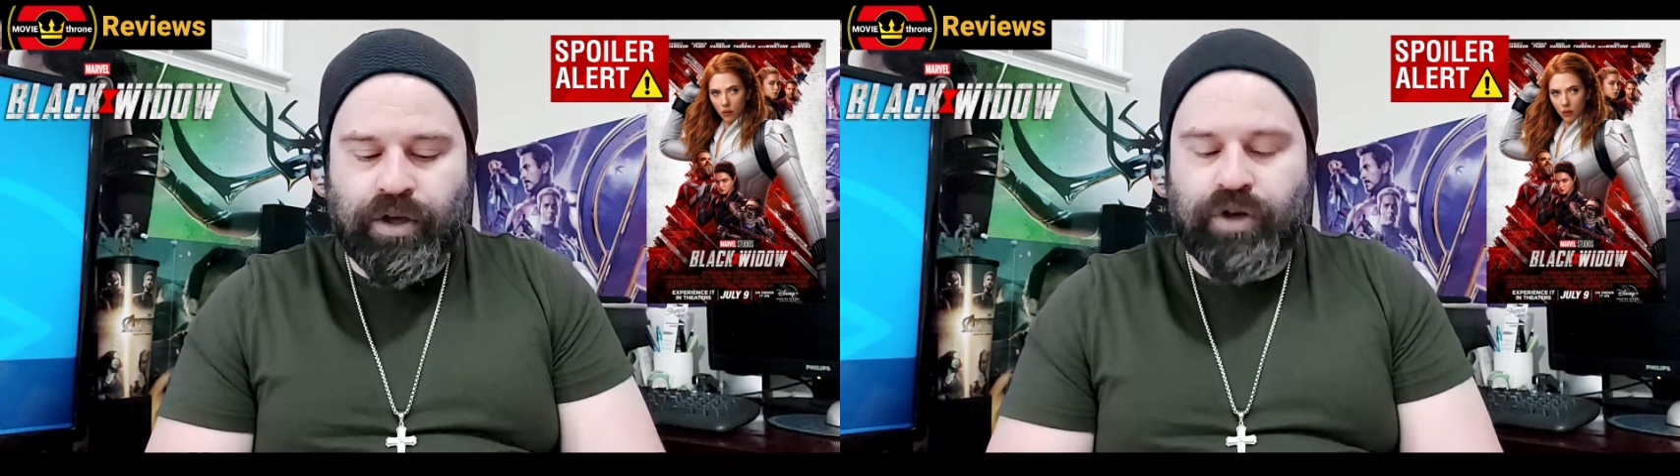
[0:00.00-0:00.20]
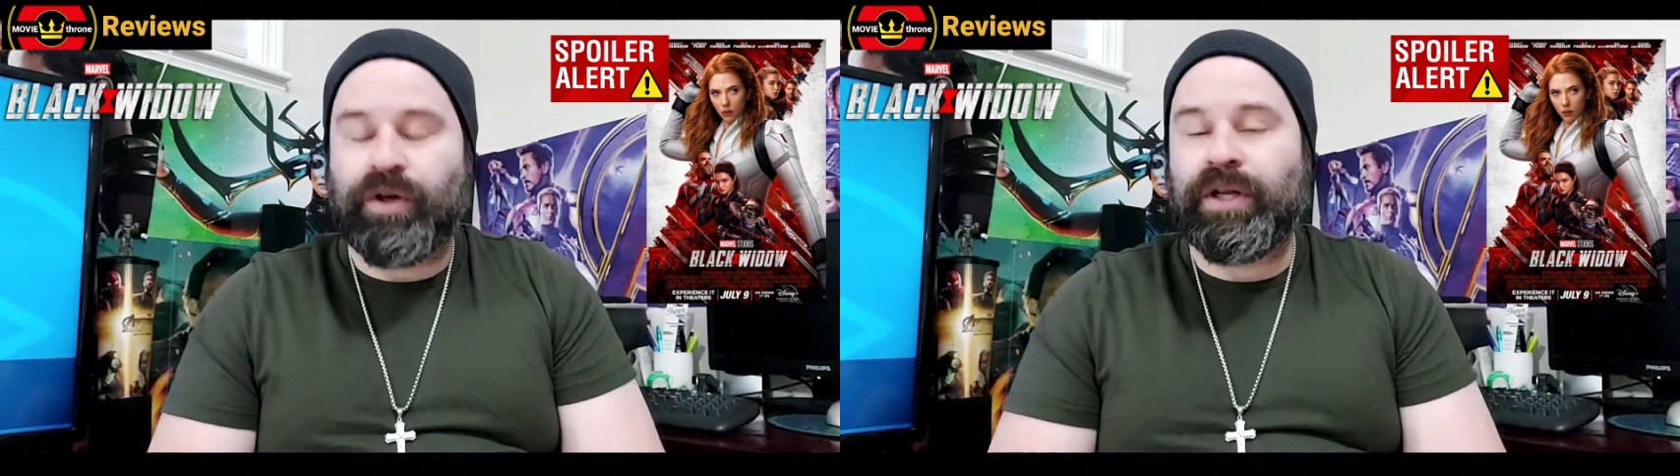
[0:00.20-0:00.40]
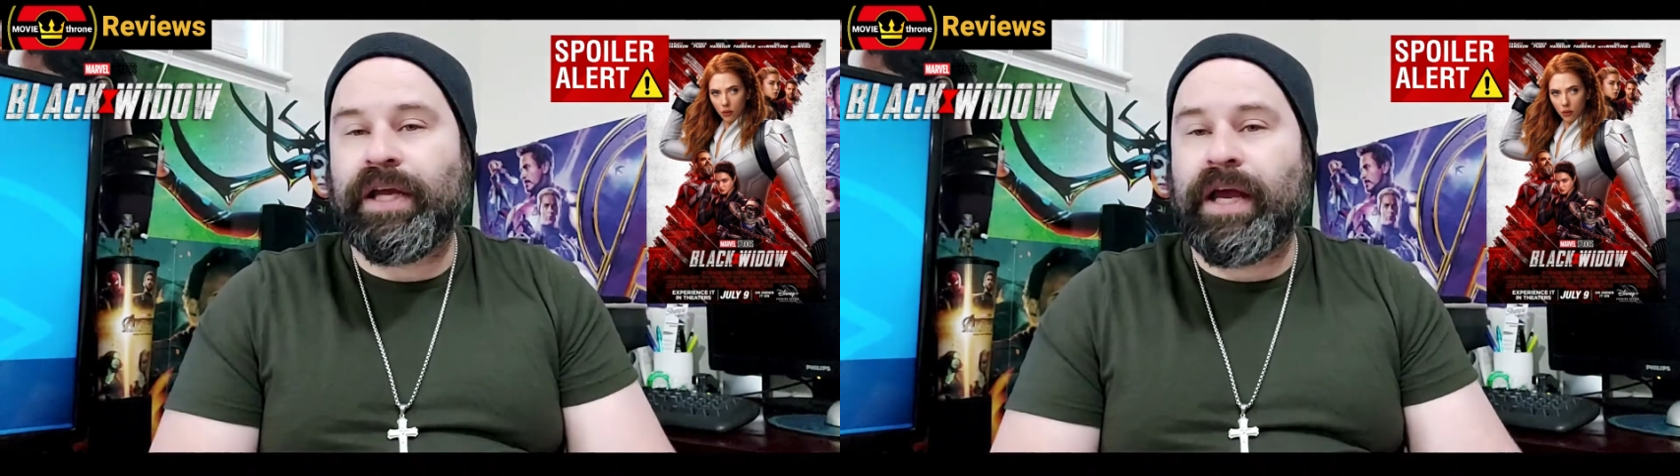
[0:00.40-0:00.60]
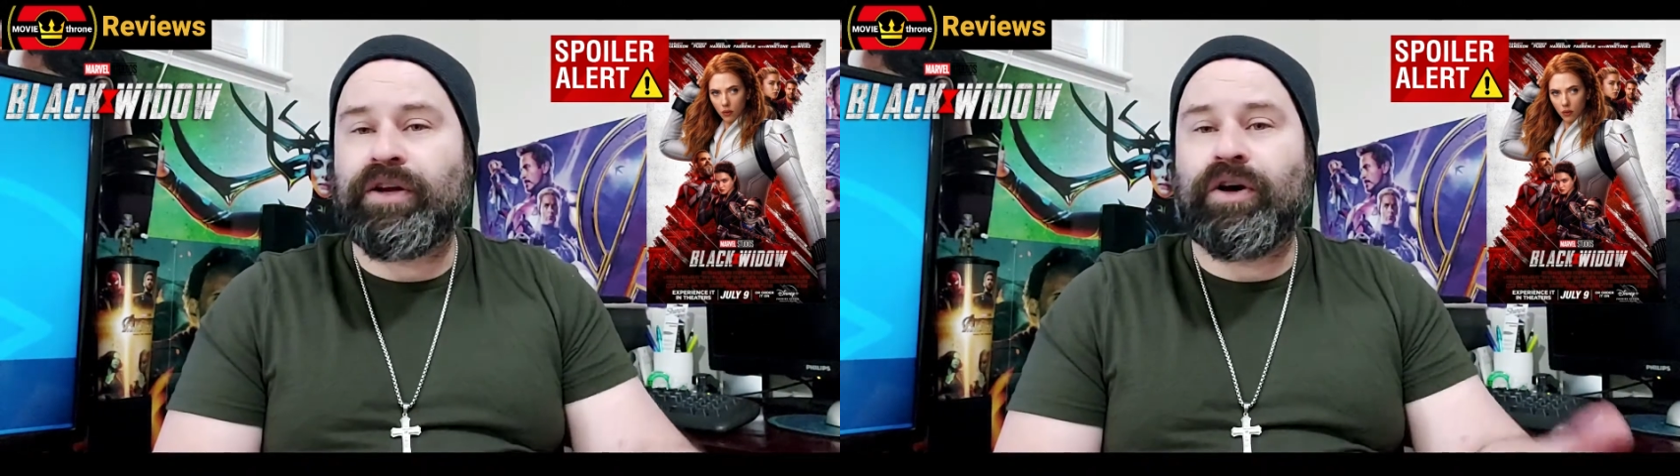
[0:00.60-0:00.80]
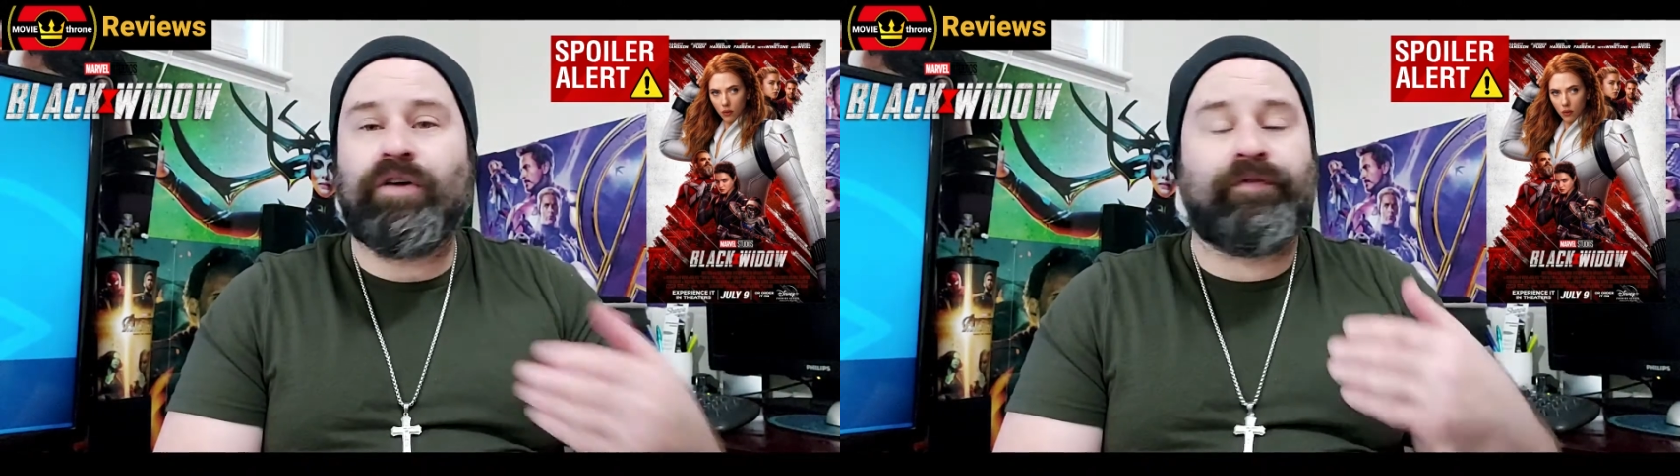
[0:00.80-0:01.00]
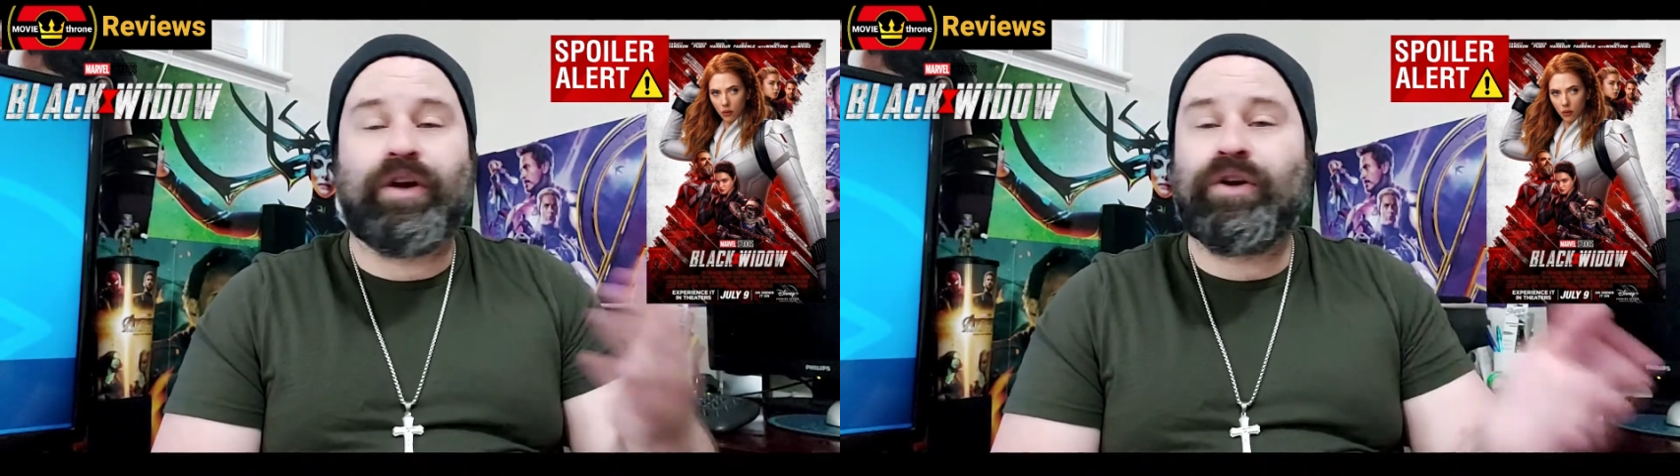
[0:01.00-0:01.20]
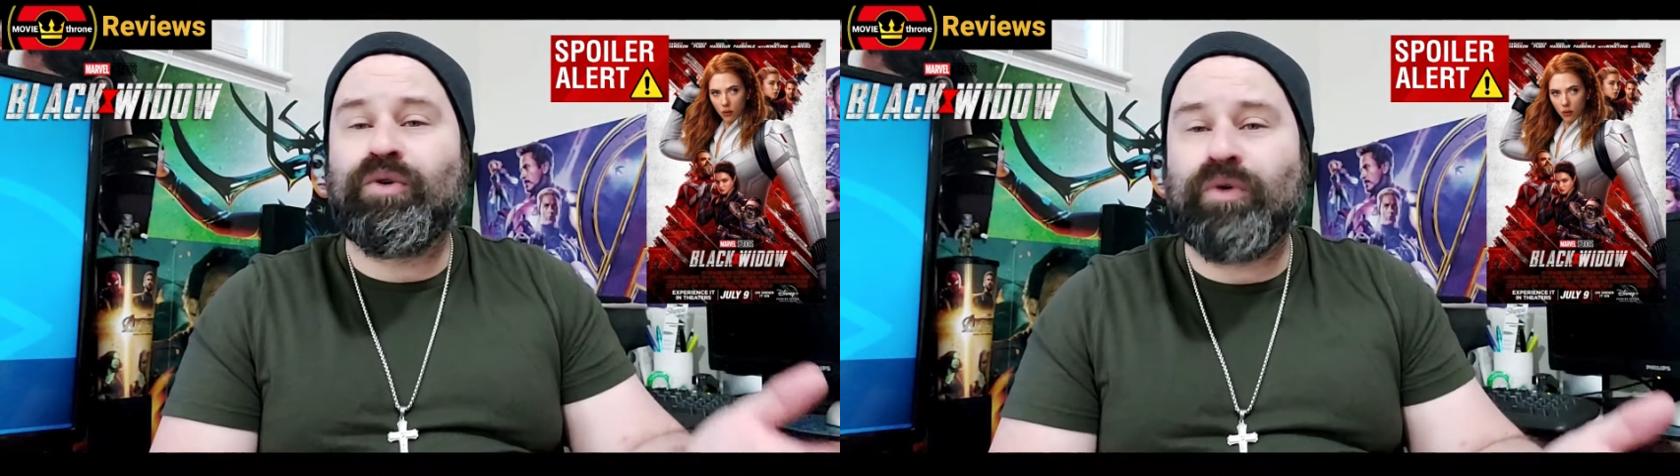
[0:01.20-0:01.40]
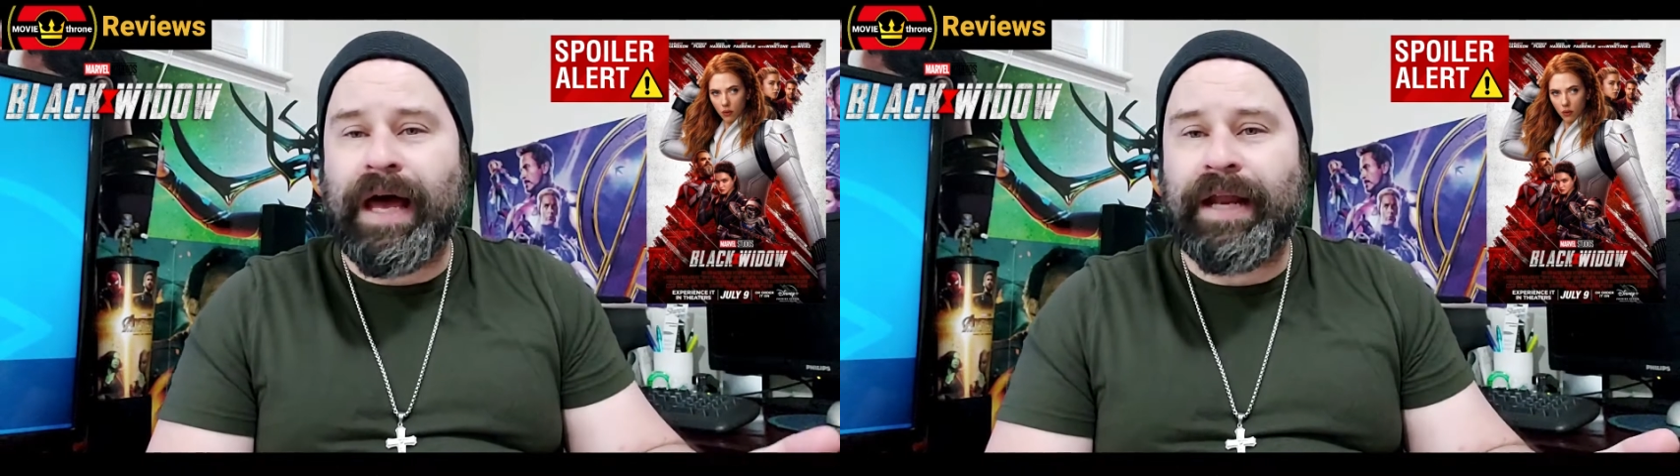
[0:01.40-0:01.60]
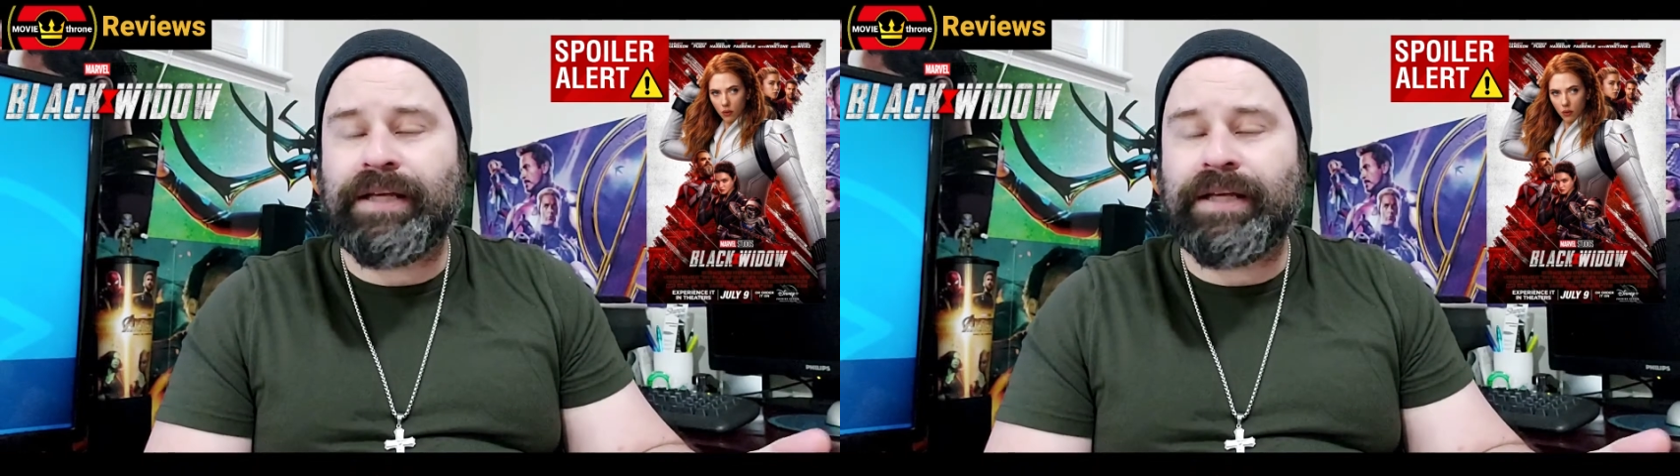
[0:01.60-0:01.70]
Kurylenko. If you don't know who that